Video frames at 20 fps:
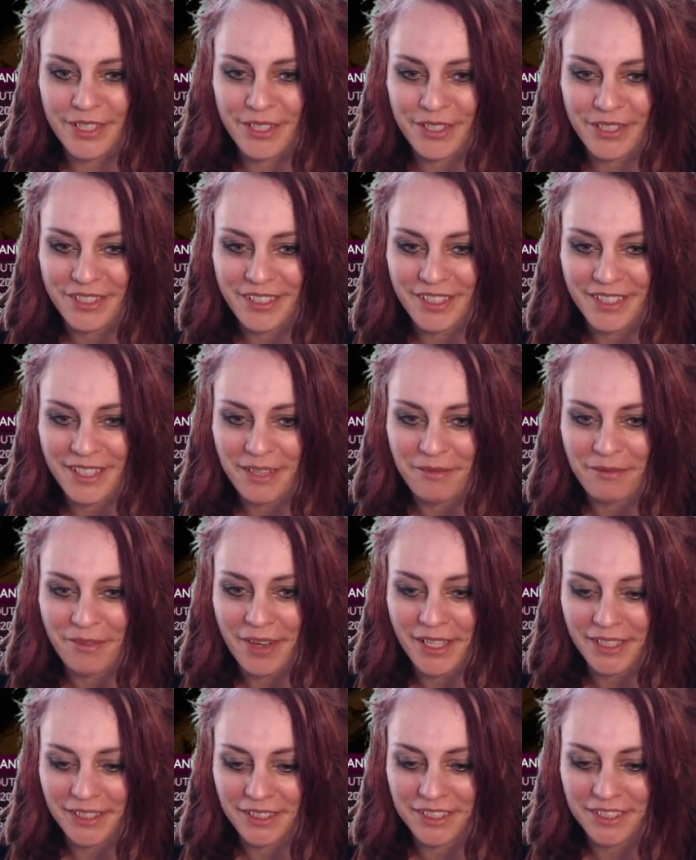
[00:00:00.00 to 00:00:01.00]
Do the
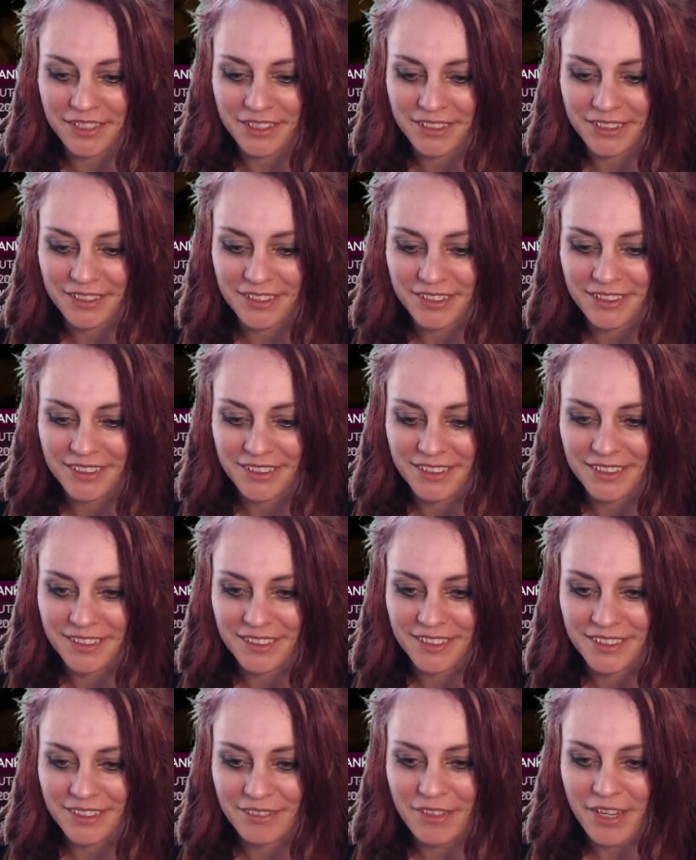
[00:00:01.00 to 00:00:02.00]
damage!
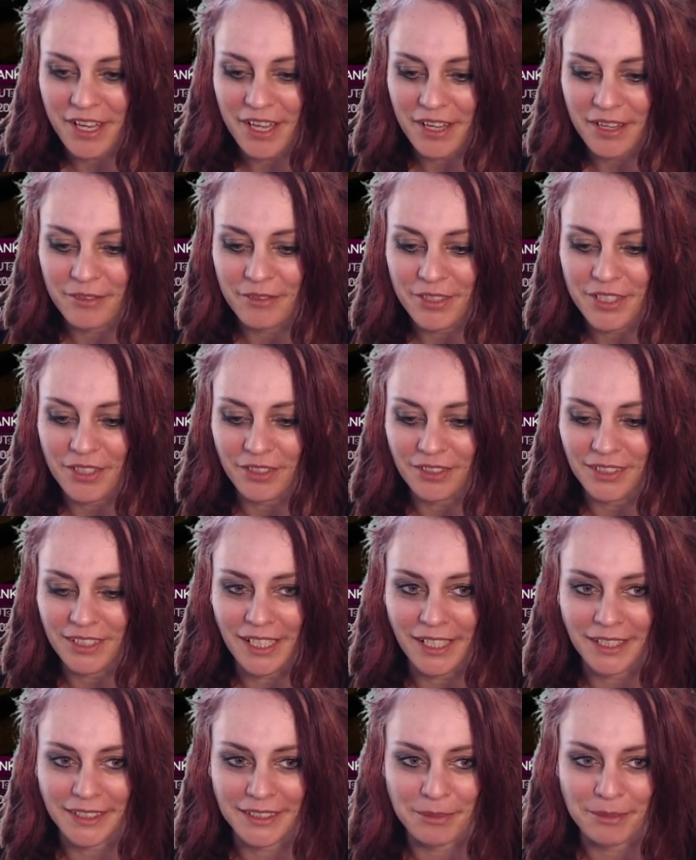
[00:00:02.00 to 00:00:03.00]
We we don't
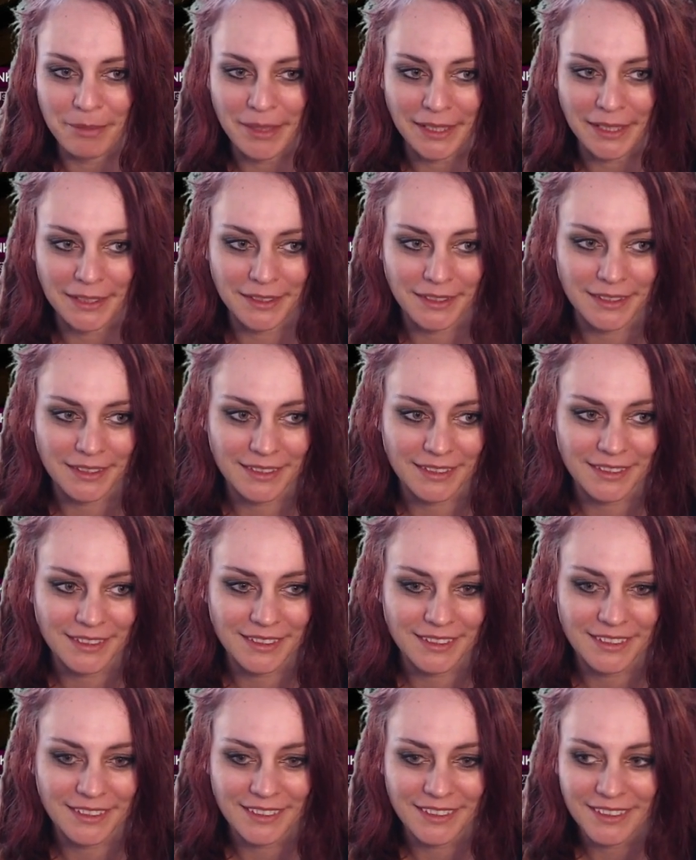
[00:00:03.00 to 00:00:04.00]
like the bats.
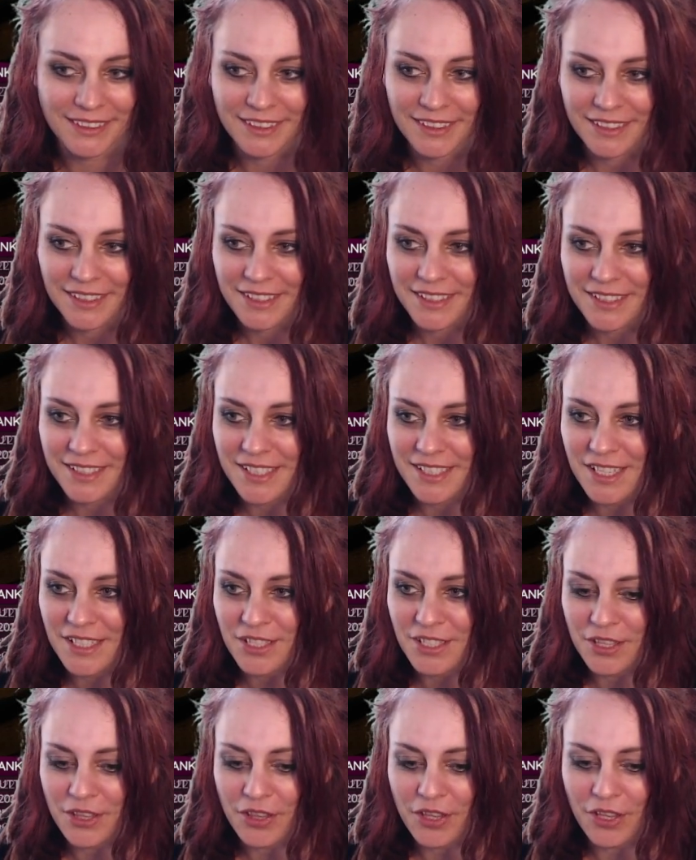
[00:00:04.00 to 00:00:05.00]
This
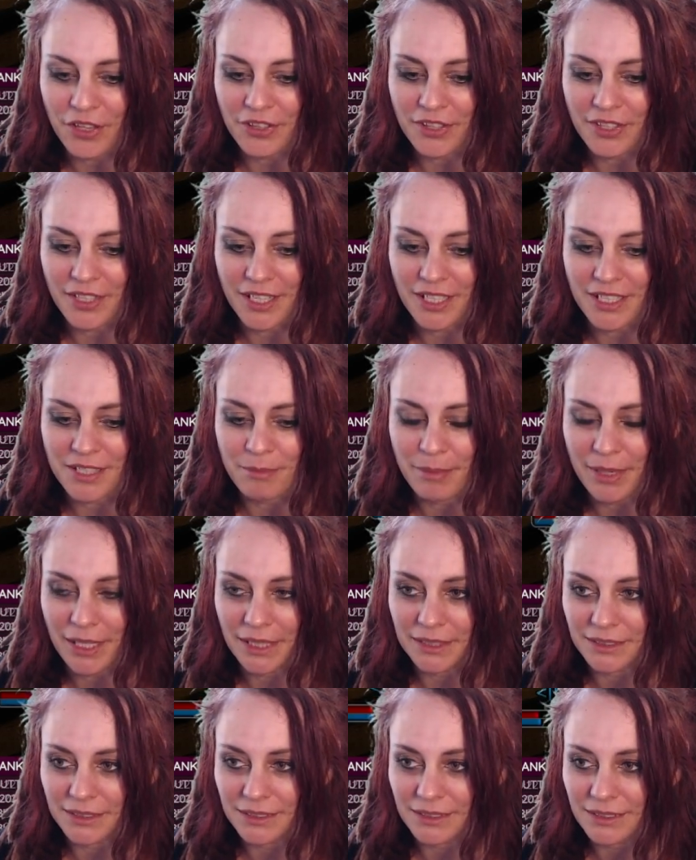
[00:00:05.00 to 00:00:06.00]
is a not nice
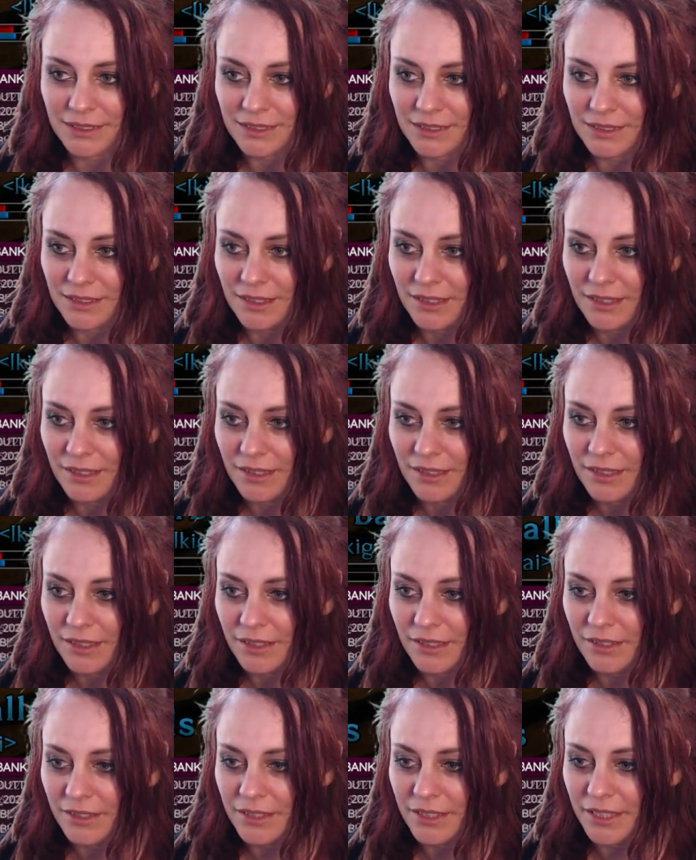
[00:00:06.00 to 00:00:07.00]
bat.
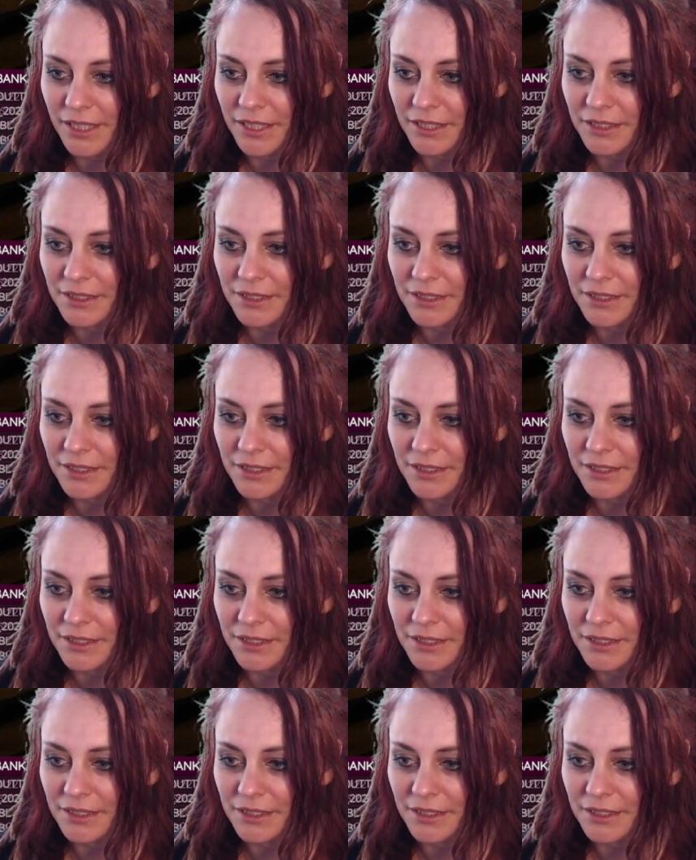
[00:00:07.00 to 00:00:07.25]
Okay.